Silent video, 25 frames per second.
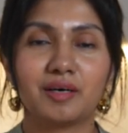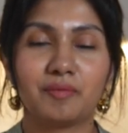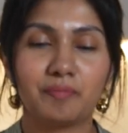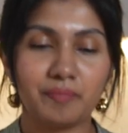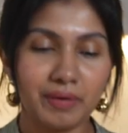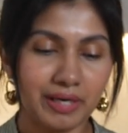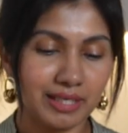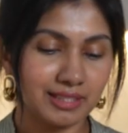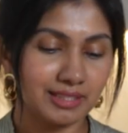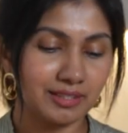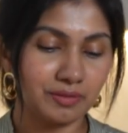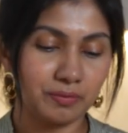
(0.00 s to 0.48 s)

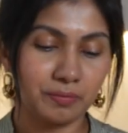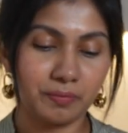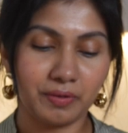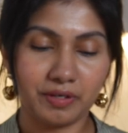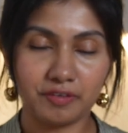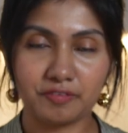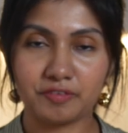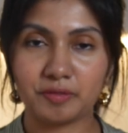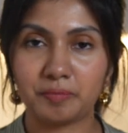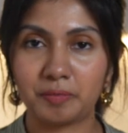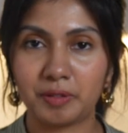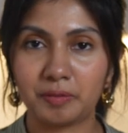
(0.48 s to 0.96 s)
But one
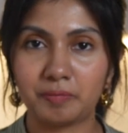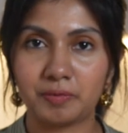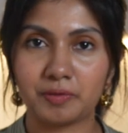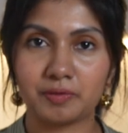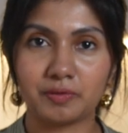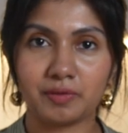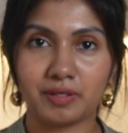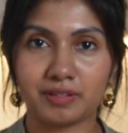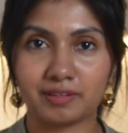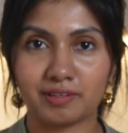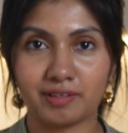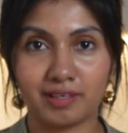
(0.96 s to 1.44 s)
of the people
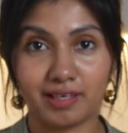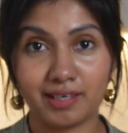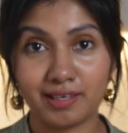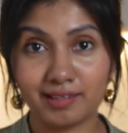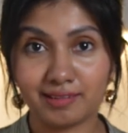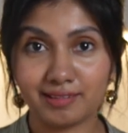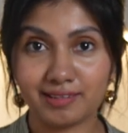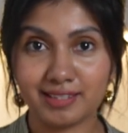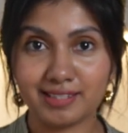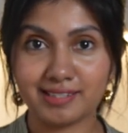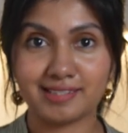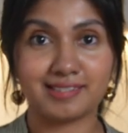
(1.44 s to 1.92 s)
who are going to
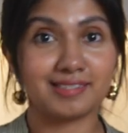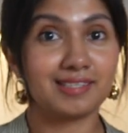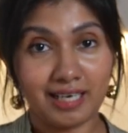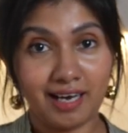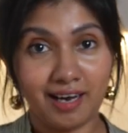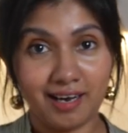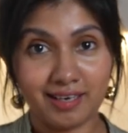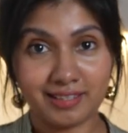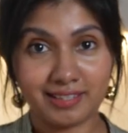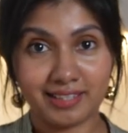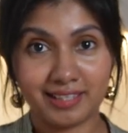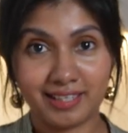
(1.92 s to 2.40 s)
eat this
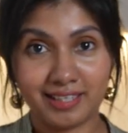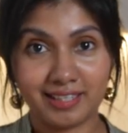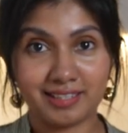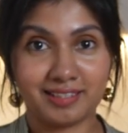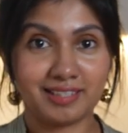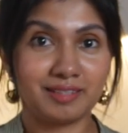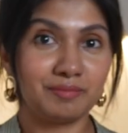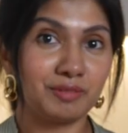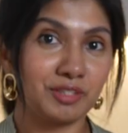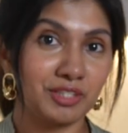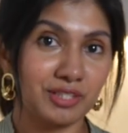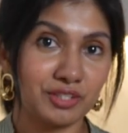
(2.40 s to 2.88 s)
can't eat
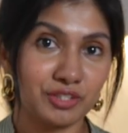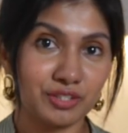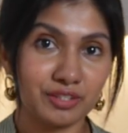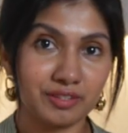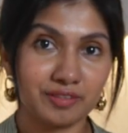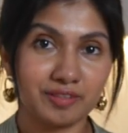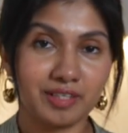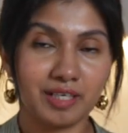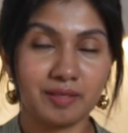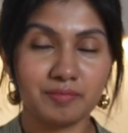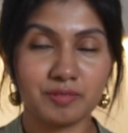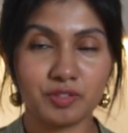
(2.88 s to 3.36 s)
imitation
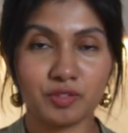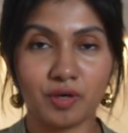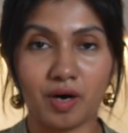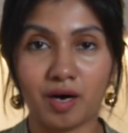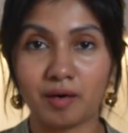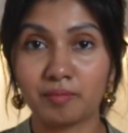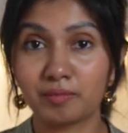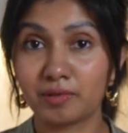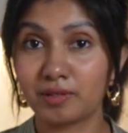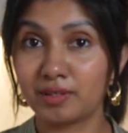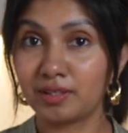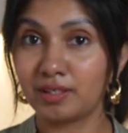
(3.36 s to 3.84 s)
crab, so
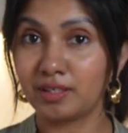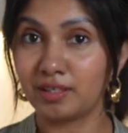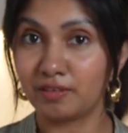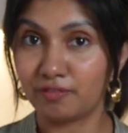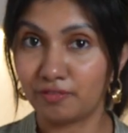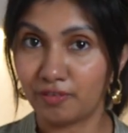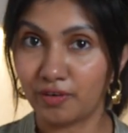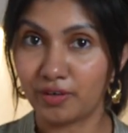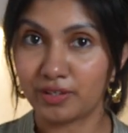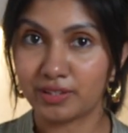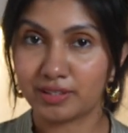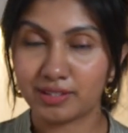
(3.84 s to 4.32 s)
I'm going to
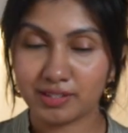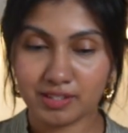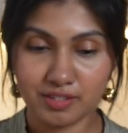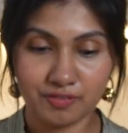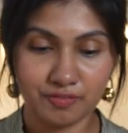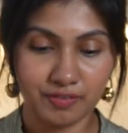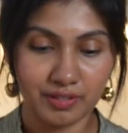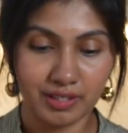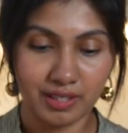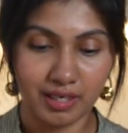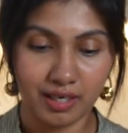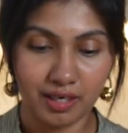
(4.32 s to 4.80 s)
avoid this
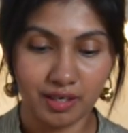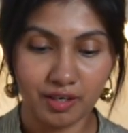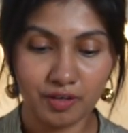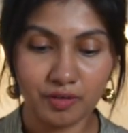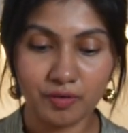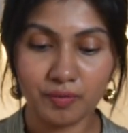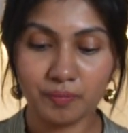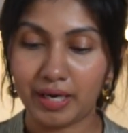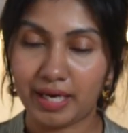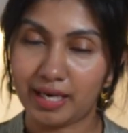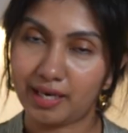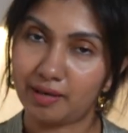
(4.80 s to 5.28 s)
for
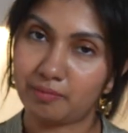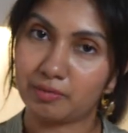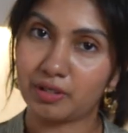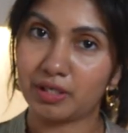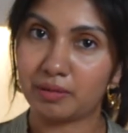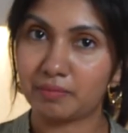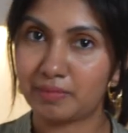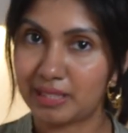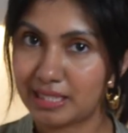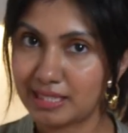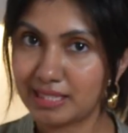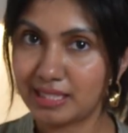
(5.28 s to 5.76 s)
now and I'm going
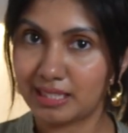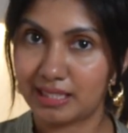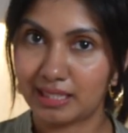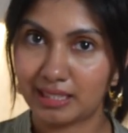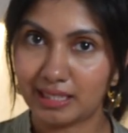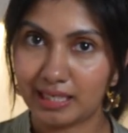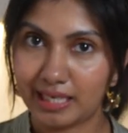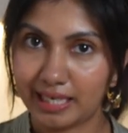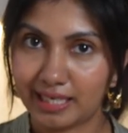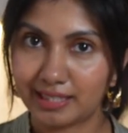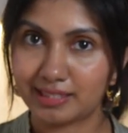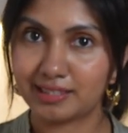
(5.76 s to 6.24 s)
to mix it
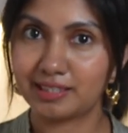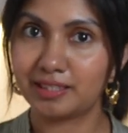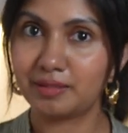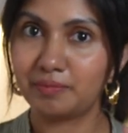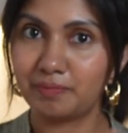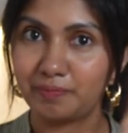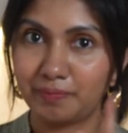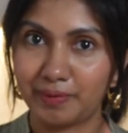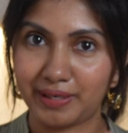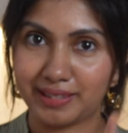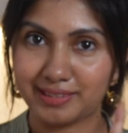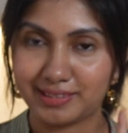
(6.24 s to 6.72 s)
in later.
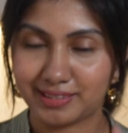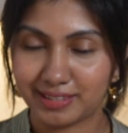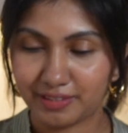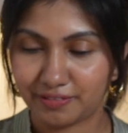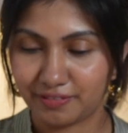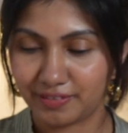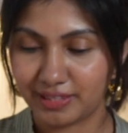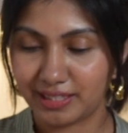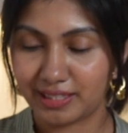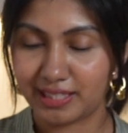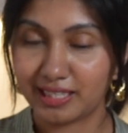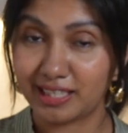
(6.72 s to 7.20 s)
But
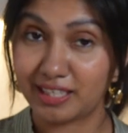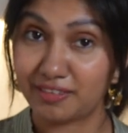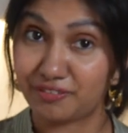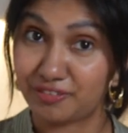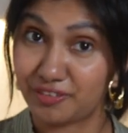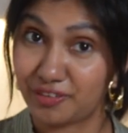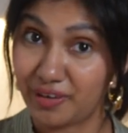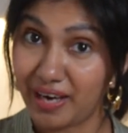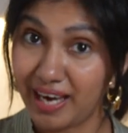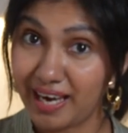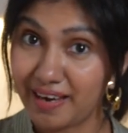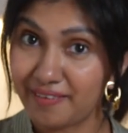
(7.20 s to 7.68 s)
definitely, if
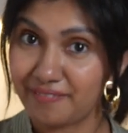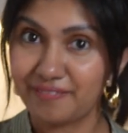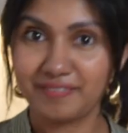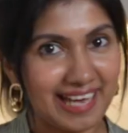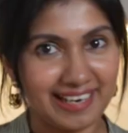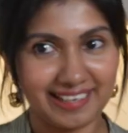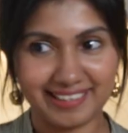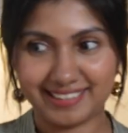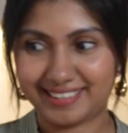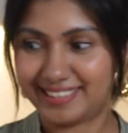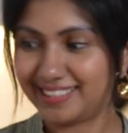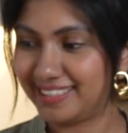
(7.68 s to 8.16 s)
you have,
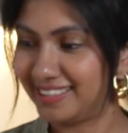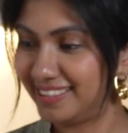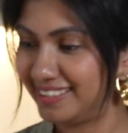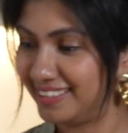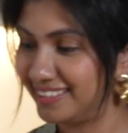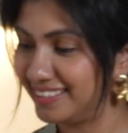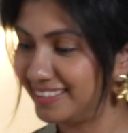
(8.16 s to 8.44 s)
add it.